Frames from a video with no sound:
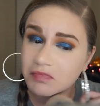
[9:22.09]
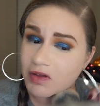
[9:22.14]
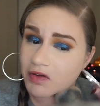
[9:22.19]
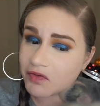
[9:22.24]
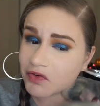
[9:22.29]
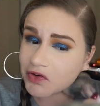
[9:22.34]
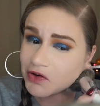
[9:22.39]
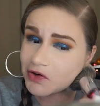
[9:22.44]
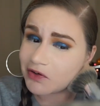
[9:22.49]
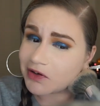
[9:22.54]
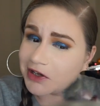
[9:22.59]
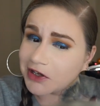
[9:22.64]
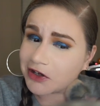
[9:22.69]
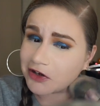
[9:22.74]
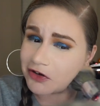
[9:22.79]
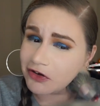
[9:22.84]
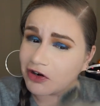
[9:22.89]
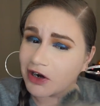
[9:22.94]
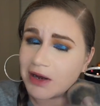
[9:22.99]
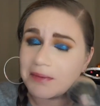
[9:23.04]
If you don't like
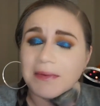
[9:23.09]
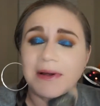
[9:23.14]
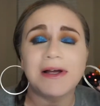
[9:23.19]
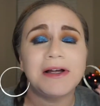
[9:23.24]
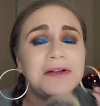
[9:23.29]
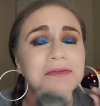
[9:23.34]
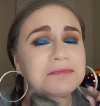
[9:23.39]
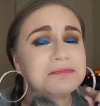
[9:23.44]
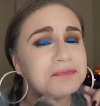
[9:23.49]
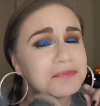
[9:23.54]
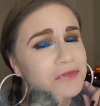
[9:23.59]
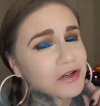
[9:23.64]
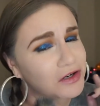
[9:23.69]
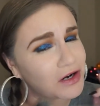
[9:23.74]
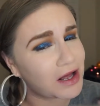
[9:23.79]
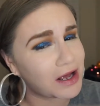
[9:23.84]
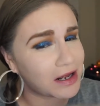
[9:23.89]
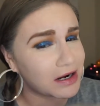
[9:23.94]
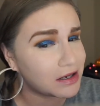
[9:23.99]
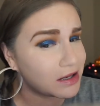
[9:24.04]
your grandma, you're
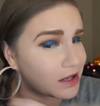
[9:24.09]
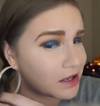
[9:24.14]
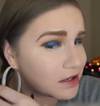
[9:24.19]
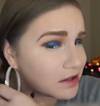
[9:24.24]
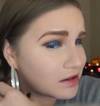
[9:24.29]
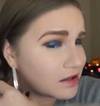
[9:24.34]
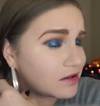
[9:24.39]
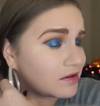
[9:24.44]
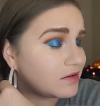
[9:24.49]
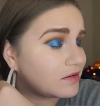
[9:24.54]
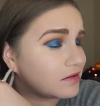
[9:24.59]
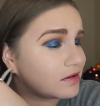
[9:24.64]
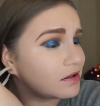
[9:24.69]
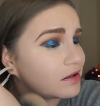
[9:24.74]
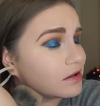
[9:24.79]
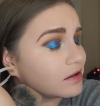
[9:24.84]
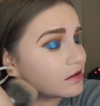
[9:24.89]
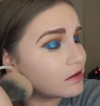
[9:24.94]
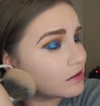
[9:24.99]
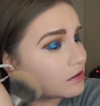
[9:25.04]
not gonna like this.
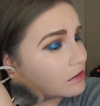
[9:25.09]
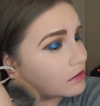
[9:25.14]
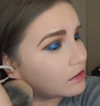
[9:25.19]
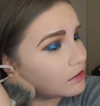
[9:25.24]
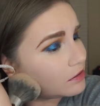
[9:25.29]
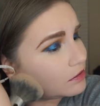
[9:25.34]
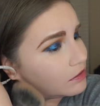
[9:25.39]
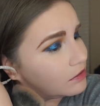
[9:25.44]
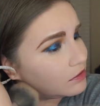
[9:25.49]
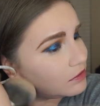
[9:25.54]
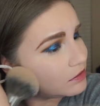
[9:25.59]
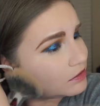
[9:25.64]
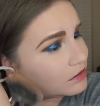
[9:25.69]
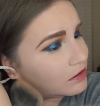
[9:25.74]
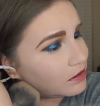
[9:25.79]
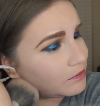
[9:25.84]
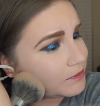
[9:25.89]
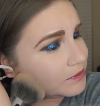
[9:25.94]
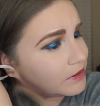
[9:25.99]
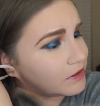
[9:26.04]

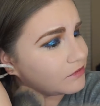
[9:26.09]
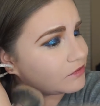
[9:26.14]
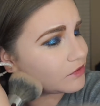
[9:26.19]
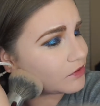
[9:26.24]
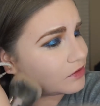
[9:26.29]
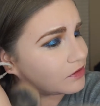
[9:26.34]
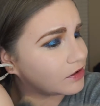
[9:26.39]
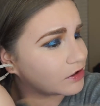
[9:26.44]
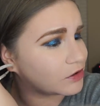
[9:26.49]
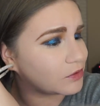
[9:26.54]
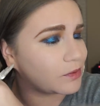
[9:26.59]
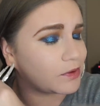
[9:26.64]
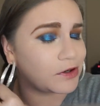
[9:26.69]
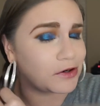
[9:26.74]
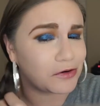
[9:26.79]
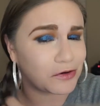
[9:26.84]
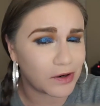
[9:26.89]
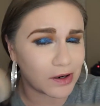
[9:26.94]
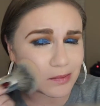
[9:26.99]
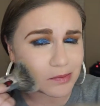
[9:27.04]
I mean, if you don't like the way
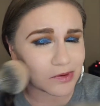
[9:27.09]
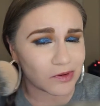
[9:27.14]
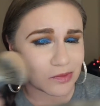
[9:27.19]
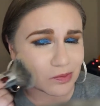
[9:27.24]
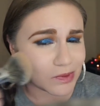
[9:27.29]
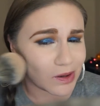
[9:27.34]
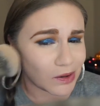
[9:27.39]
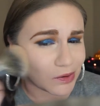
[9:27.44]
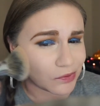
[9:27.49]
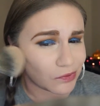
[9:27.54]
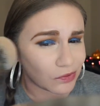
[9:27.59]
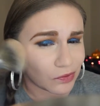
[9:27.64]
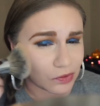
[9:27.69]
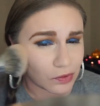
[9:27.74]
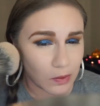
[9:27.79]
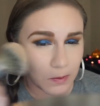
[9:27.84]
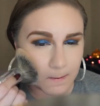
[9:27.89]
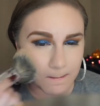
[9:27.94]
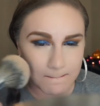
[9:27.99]
your grandma smells.